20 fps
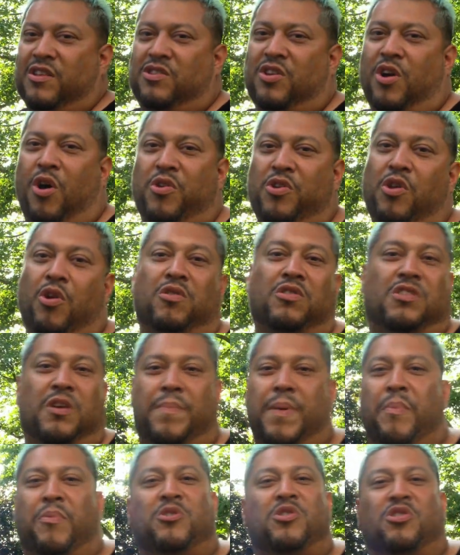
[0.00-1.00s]
So, you know,
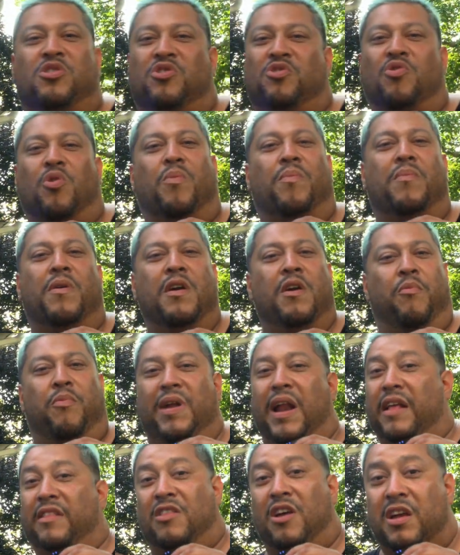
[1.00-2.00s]
some people just assume
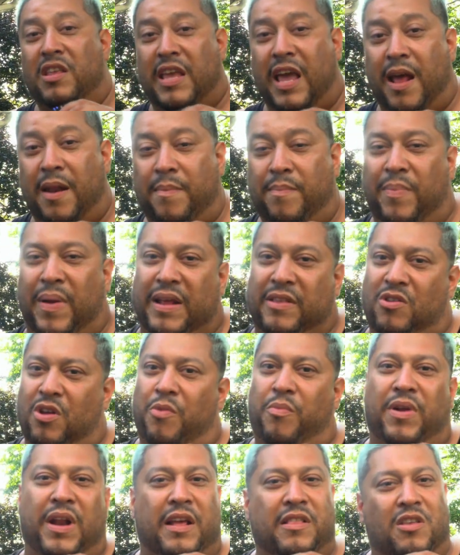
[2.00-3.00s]
we're not done yet, but I
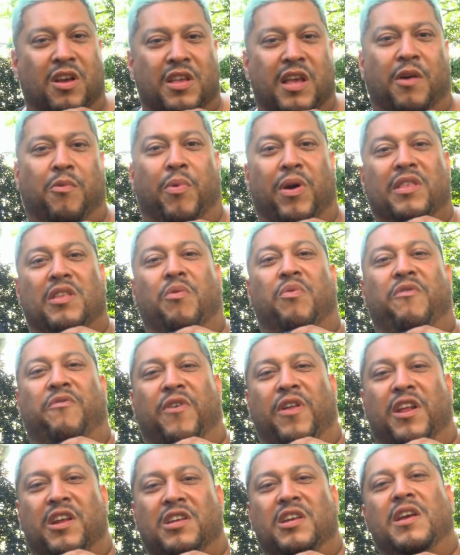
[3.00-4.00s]
told him we're not done yet. Wait until we
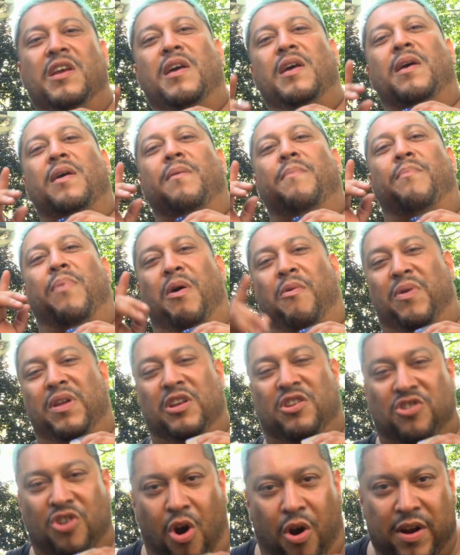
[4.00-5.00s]
finish. But when
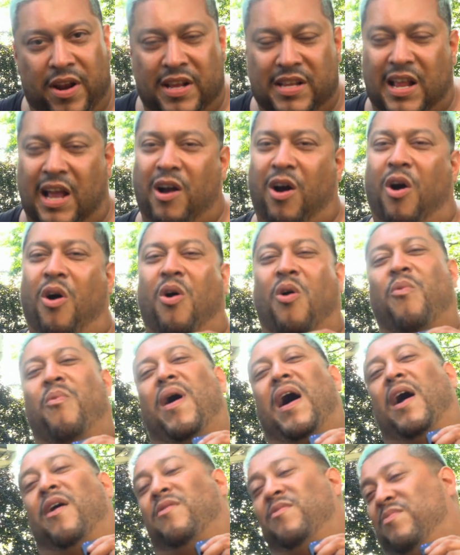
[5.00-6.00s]
he saw it, he's like, oh,
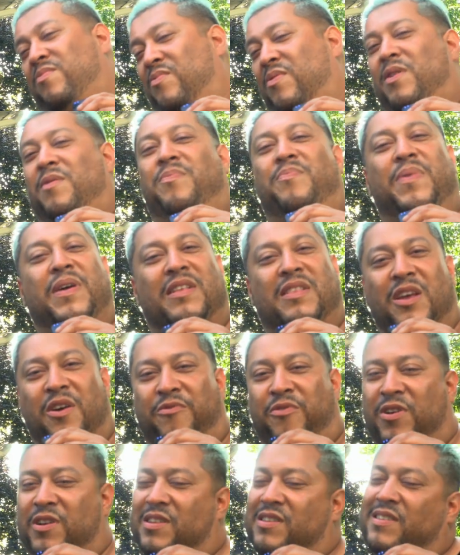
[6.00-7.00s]
wow, what a big
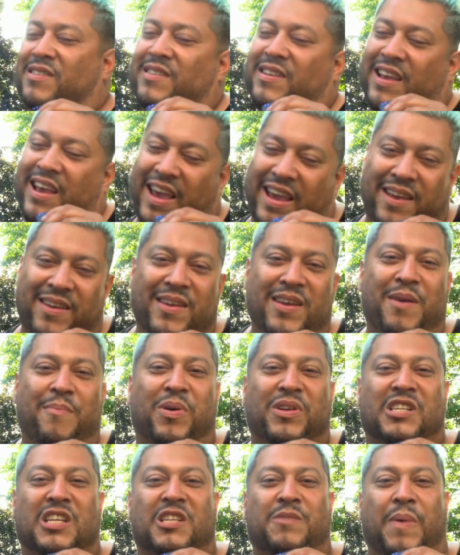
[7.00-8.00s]
difference. Hey,
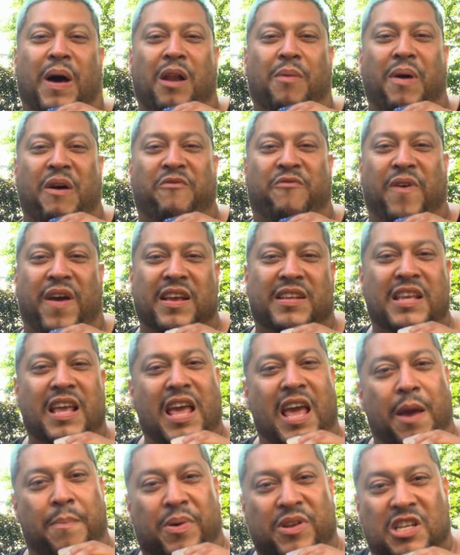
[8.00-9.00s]
puts a smile on my face
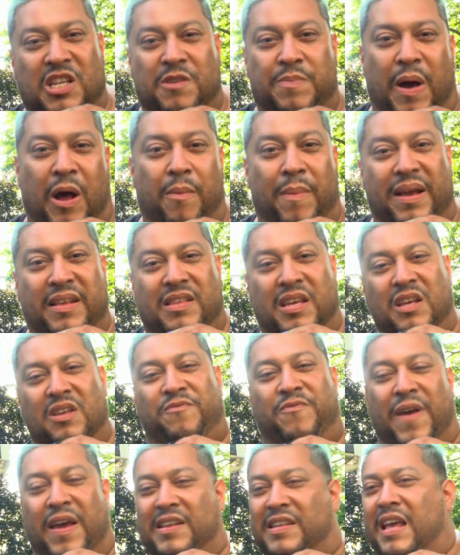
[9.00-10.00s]
and puts a smile on my
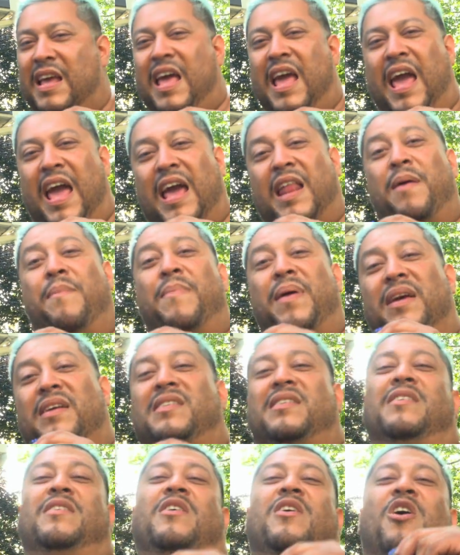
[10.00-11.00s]
team's face, and it
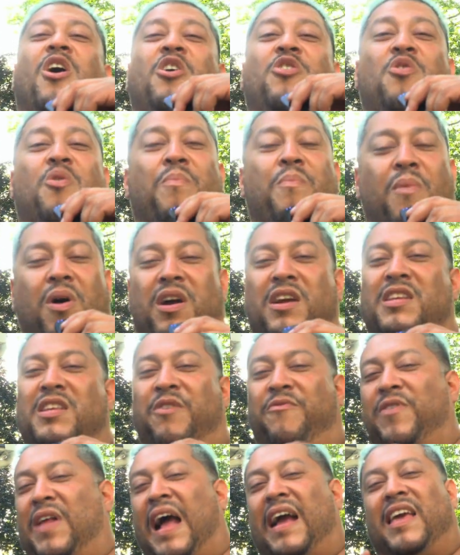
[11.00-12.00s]
makes a humongous
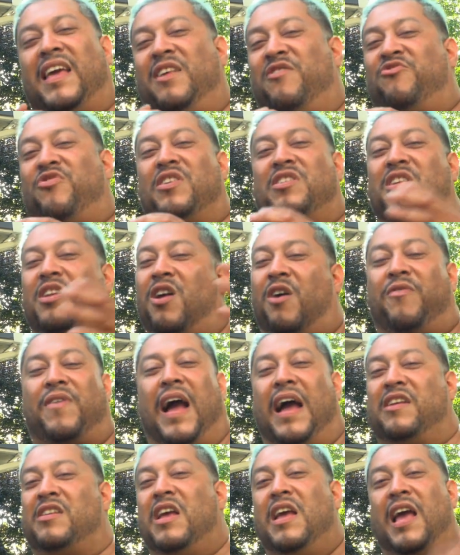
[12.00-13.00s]
difference. I can't even stress enough,
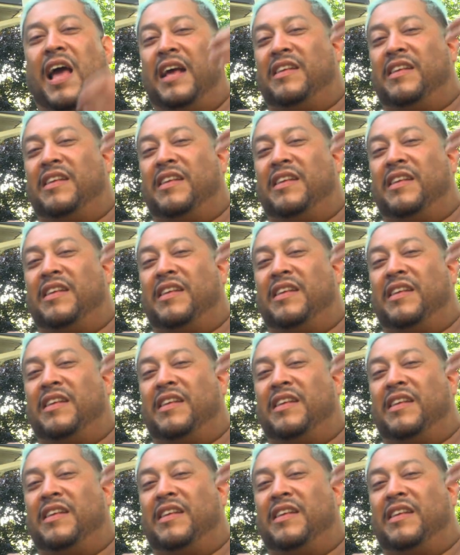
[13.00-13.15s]
guys.